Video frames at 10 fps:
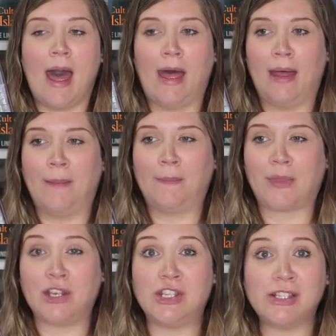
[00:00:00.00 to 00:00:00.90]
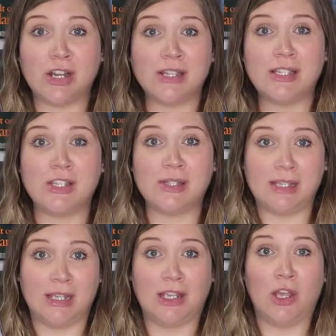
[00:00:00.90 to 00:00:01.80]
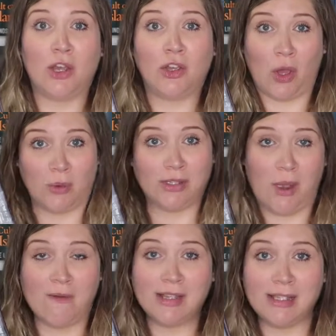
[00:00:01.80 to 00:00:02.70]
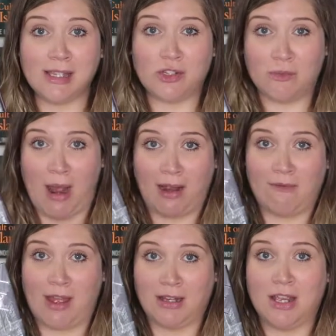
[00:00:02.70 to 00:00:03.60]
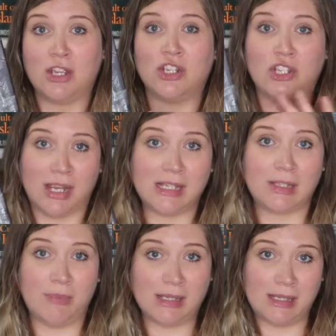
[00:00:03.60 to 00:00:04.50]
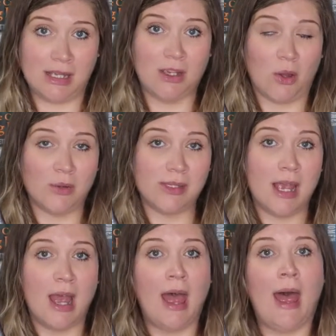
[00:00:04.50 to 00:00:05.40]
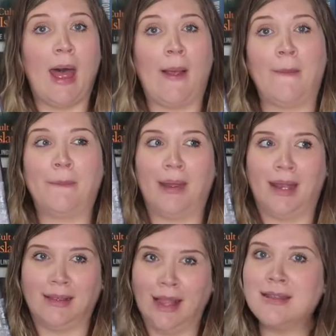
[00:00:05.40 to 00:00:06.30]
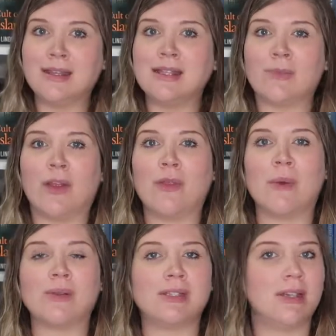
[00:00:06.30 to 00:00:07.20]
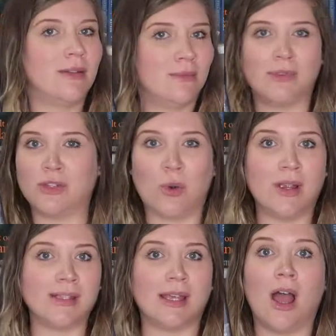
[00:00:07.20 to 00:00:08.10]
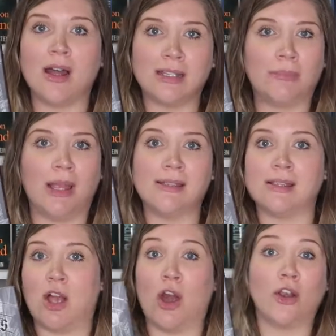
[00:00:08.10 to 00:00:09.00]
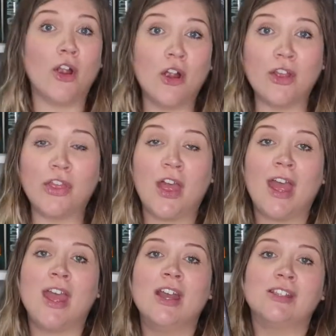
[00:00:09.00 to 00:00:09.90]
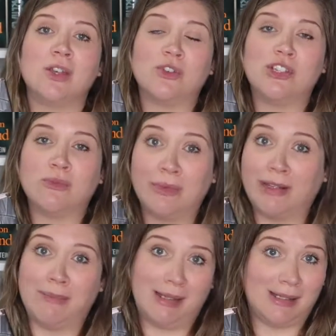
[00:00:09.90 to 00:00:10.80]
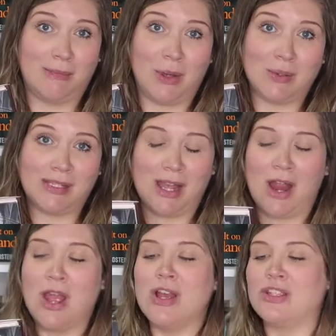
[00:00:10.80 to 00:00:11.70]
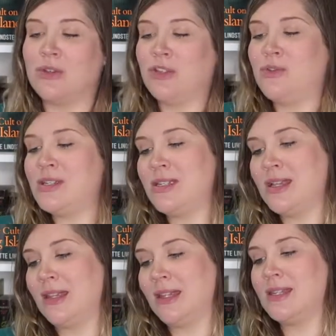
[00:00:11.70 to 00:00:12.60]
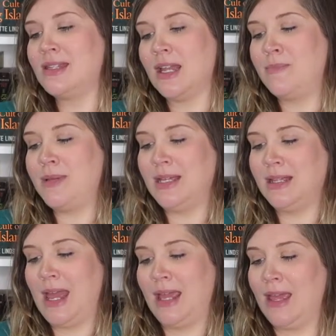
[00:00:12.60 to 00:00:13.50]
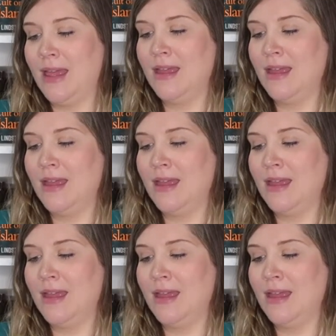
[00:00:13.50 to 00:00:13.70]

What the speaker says: and she starts to see ghosts. So ever since this traumatic event, she has been seeing ghosts, but in London, it's one of the most notoriously haunted places on earth, so she really meets some ghosts there. So you just think that this is going to be like